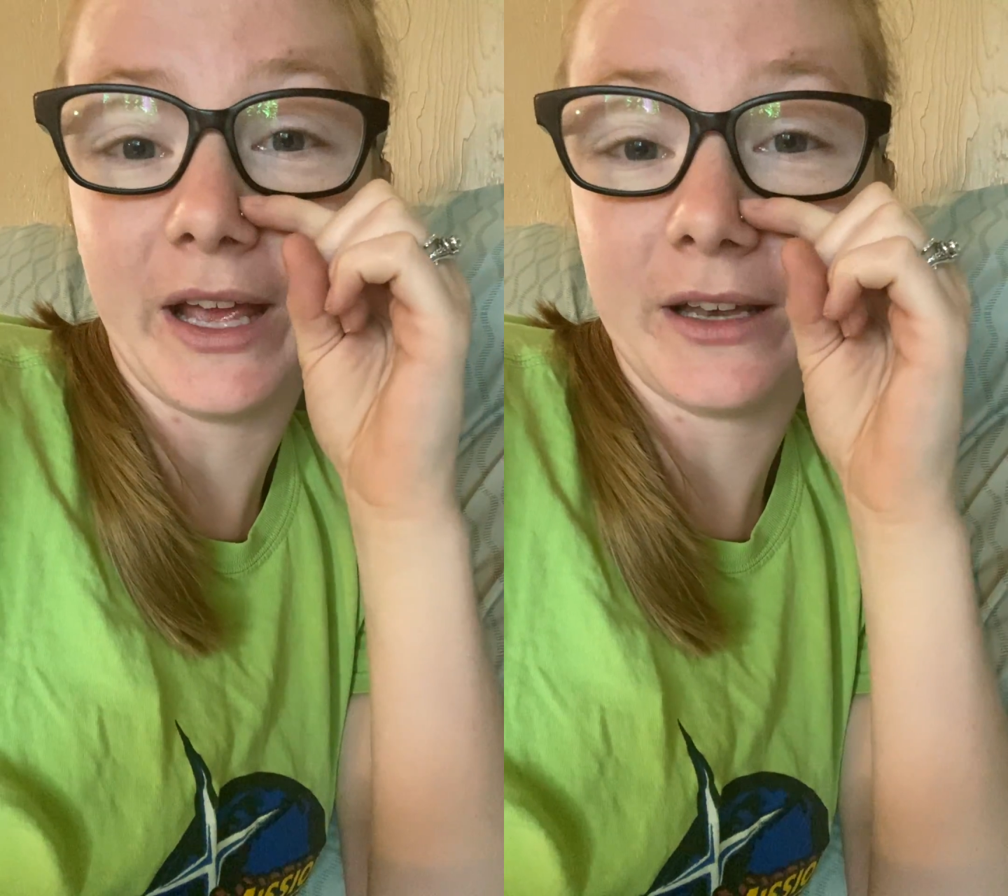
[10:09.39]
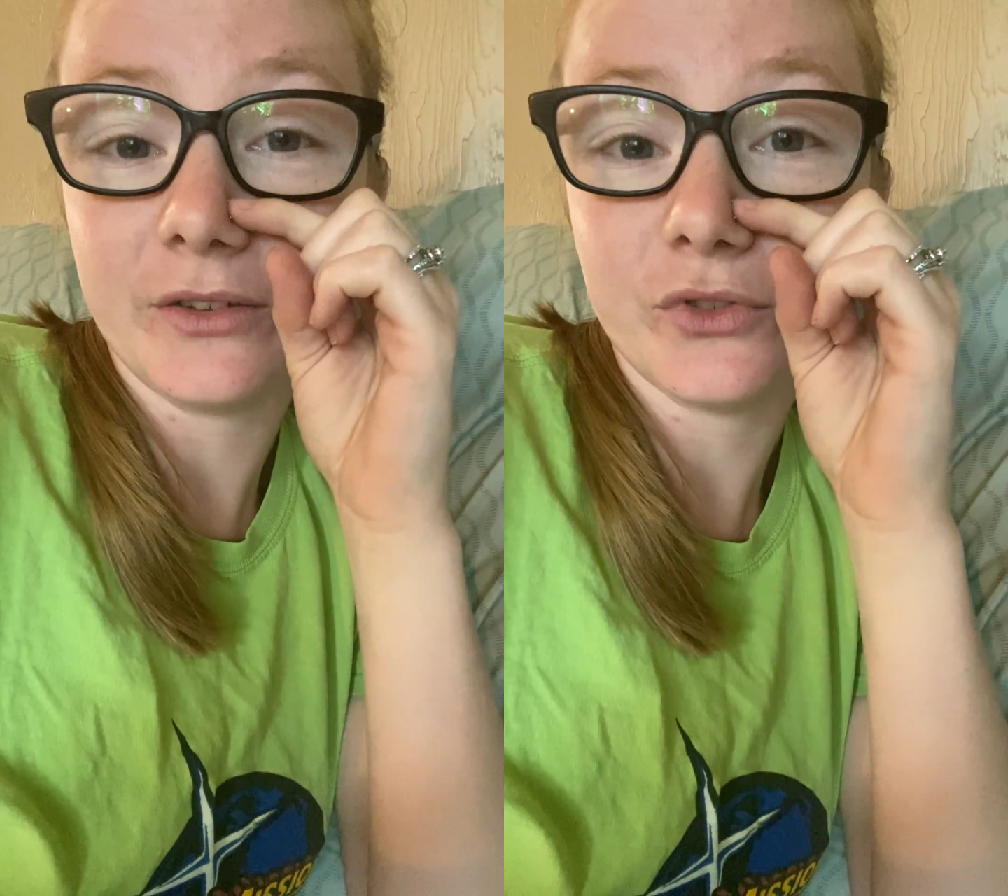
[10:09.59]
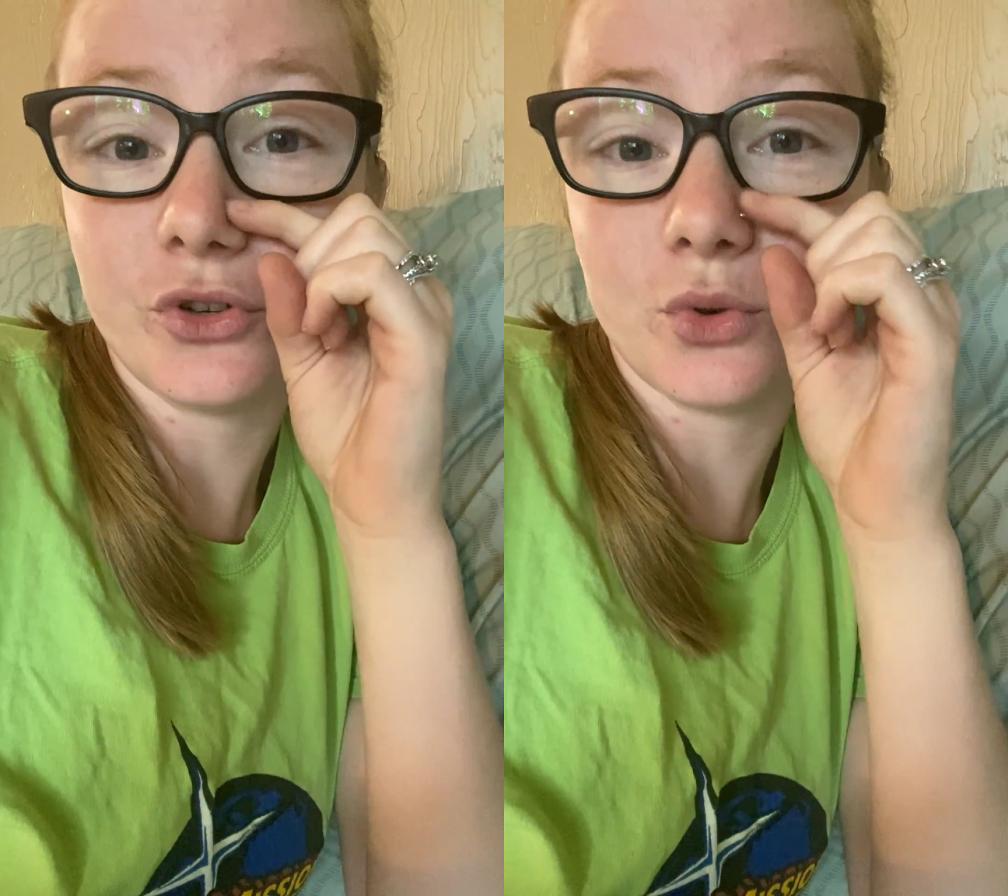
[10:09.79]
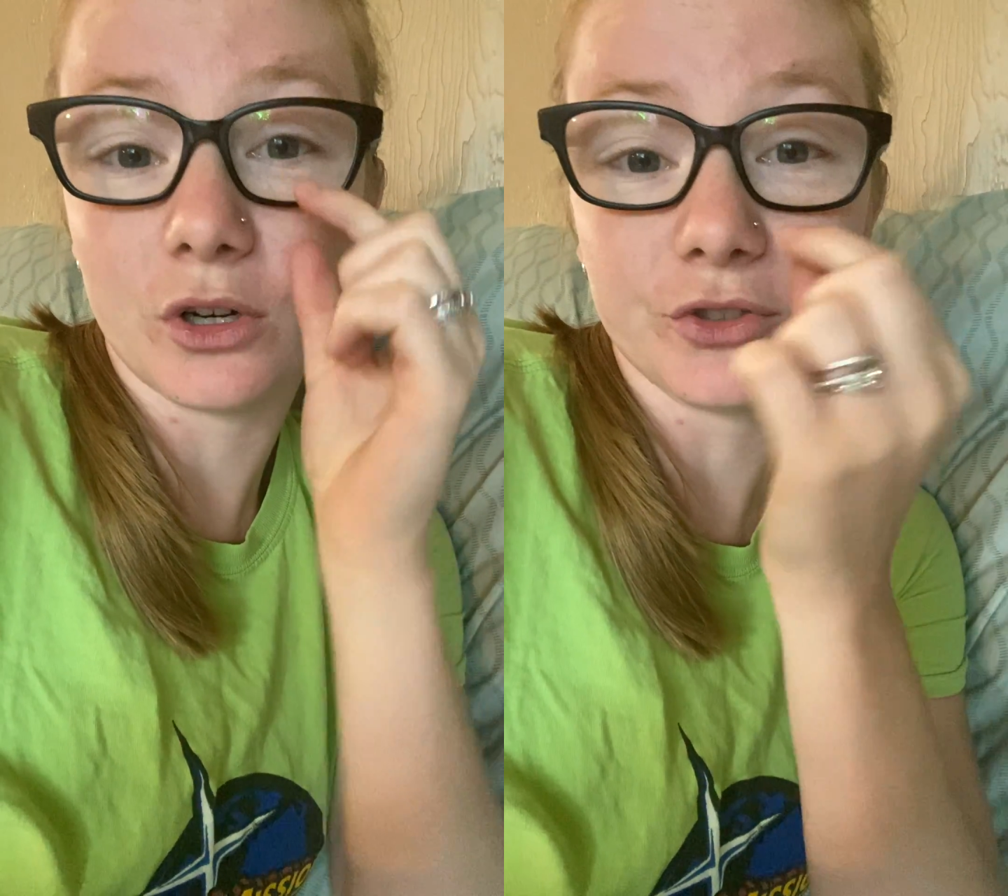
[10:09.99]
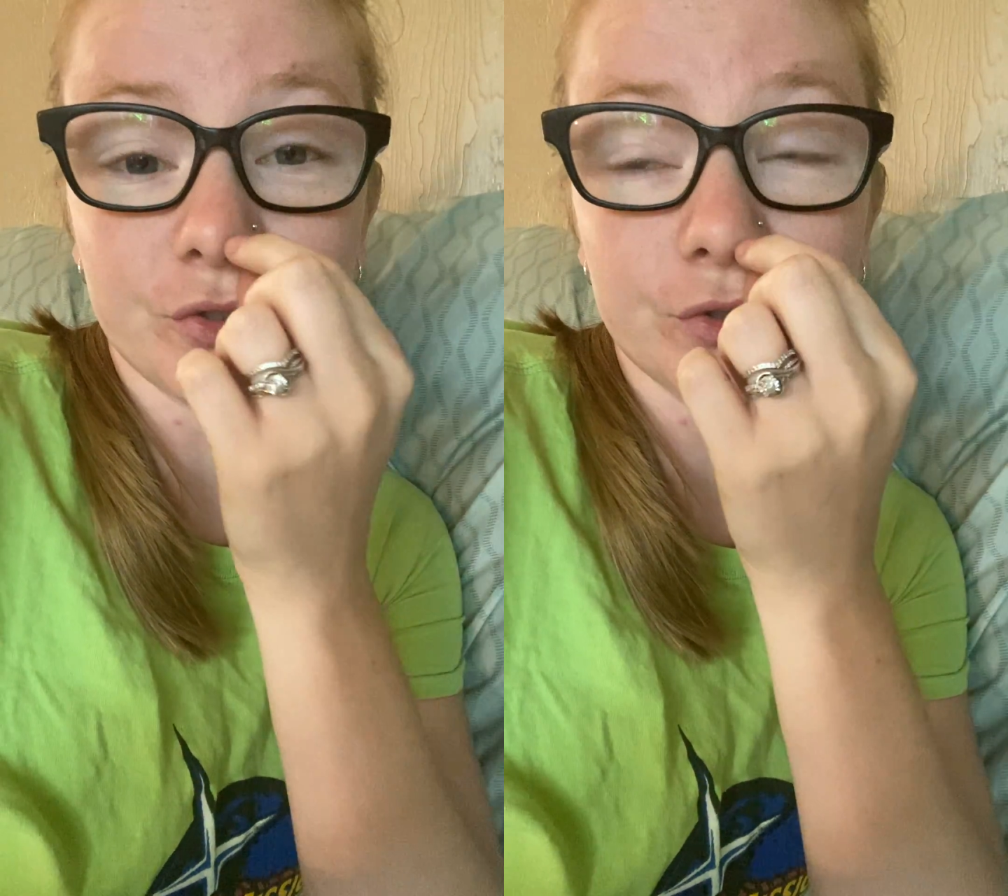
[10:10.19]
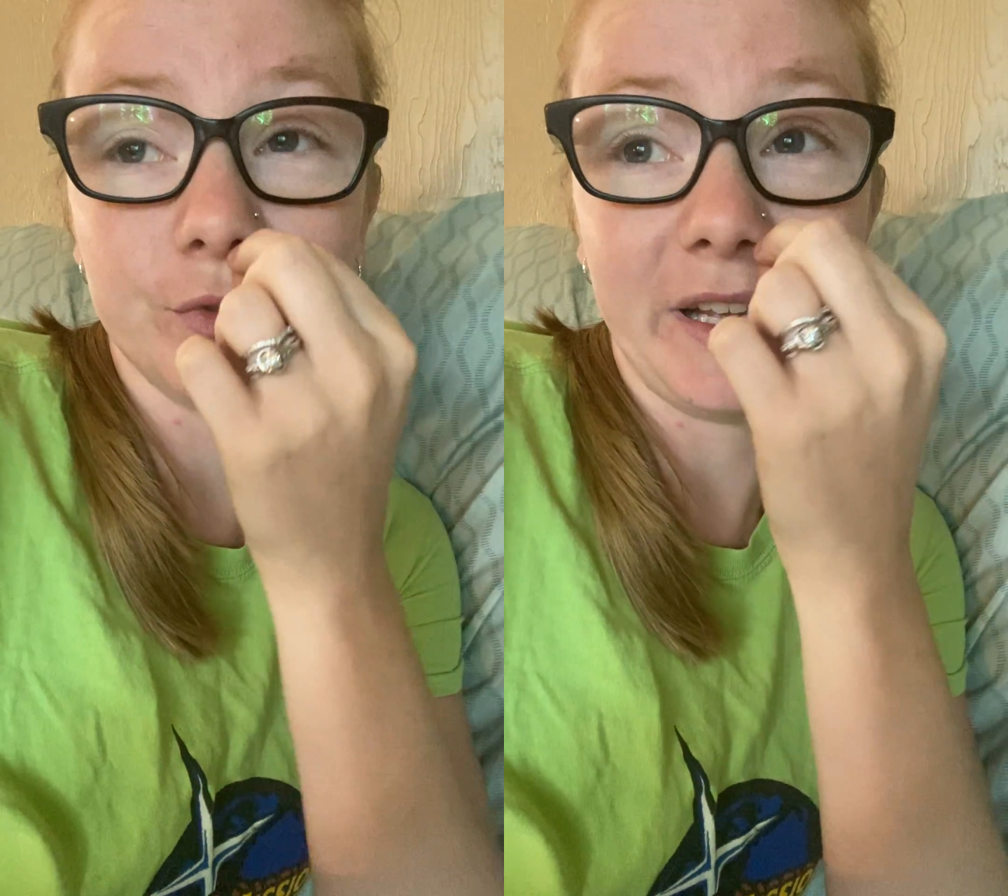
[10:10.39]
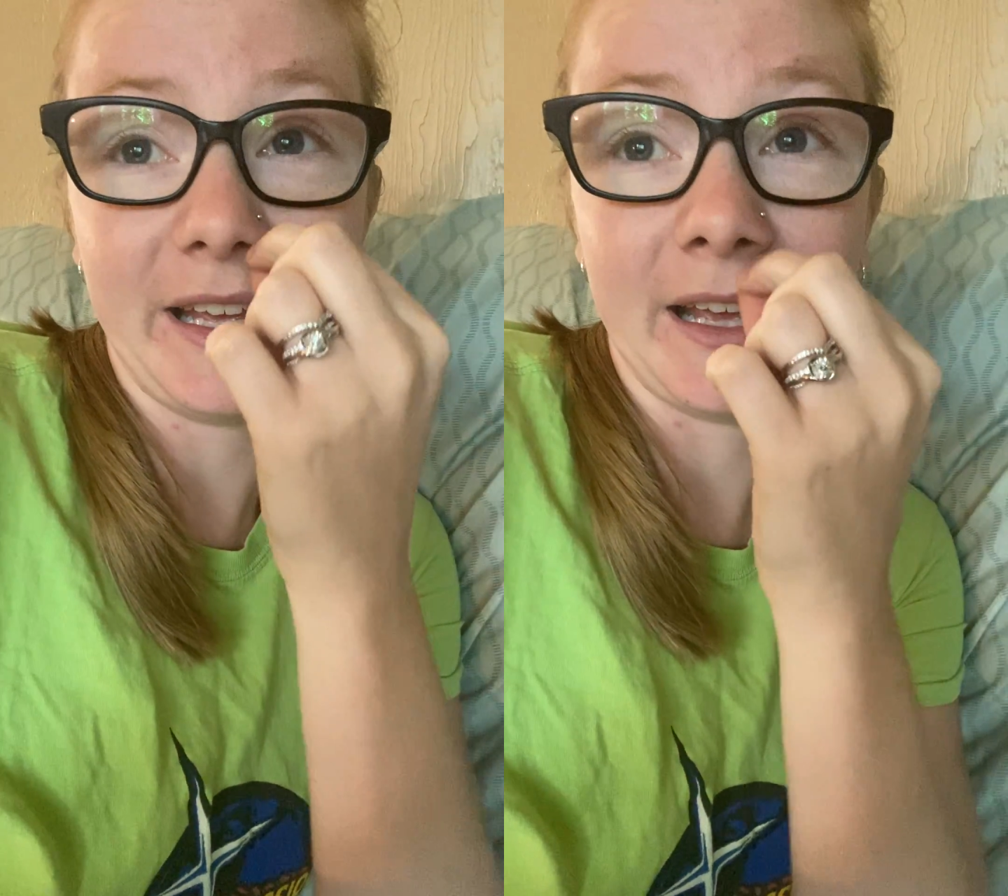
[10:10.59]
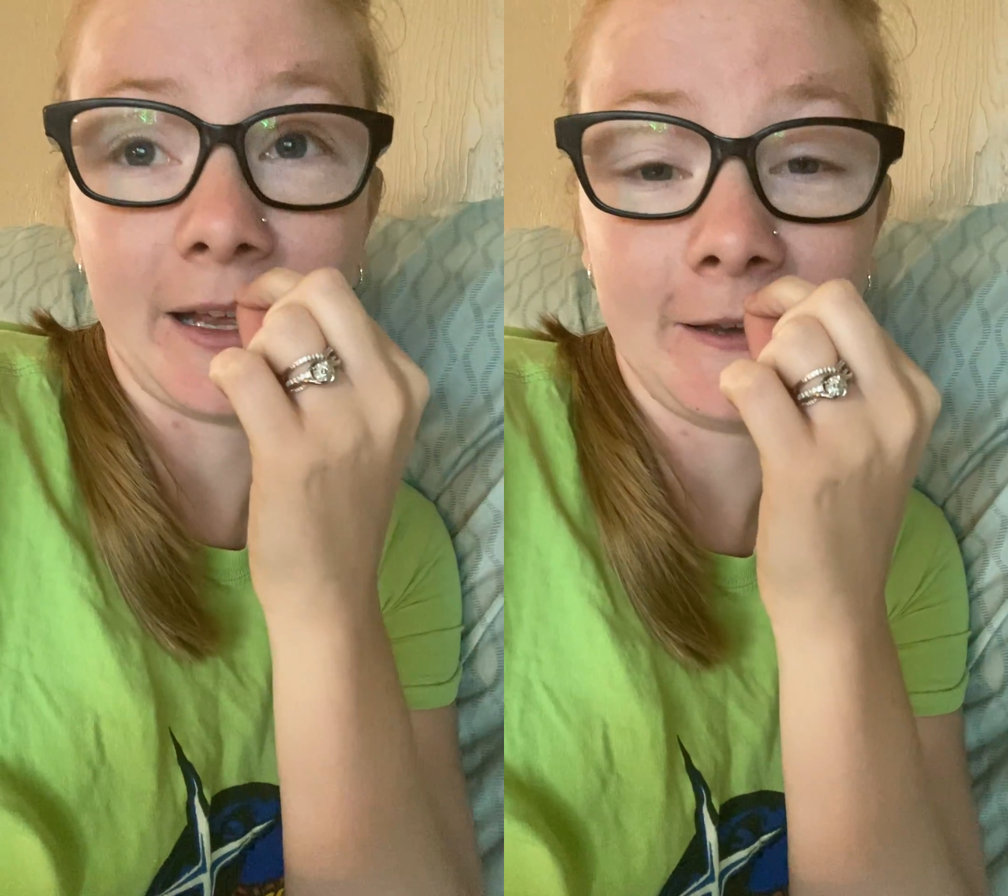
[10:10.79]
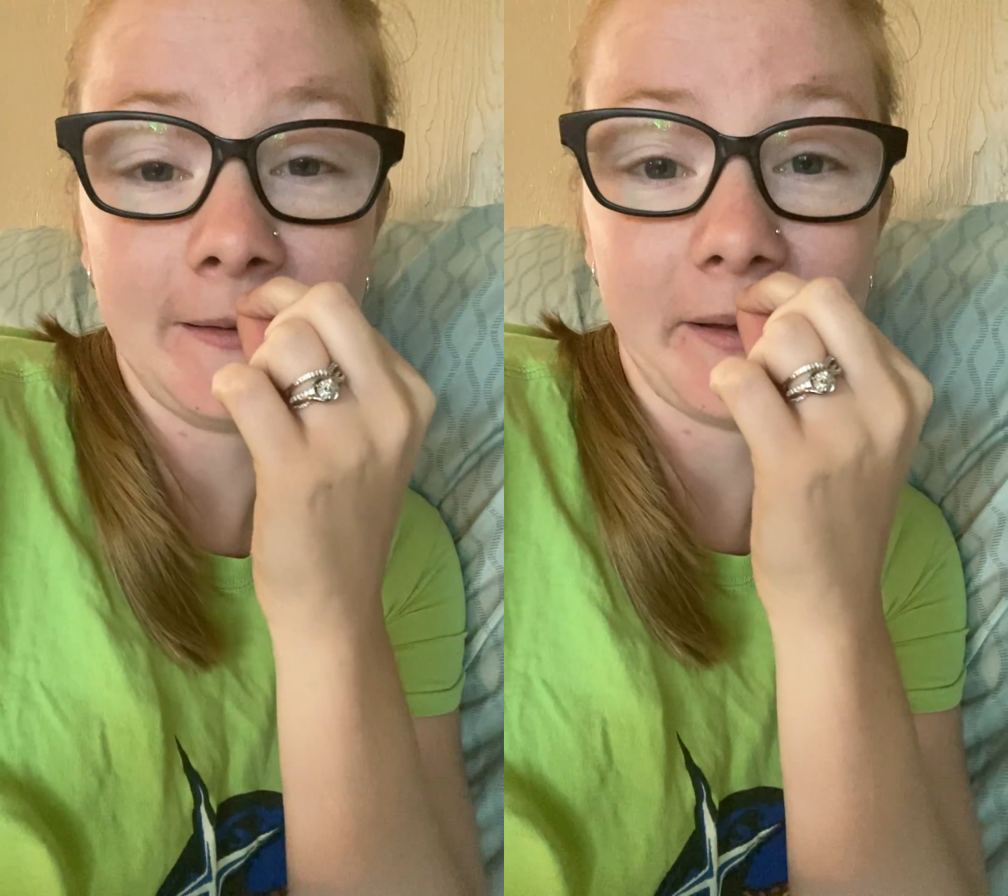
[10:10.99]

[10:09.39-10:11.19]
end of the corkscrew in,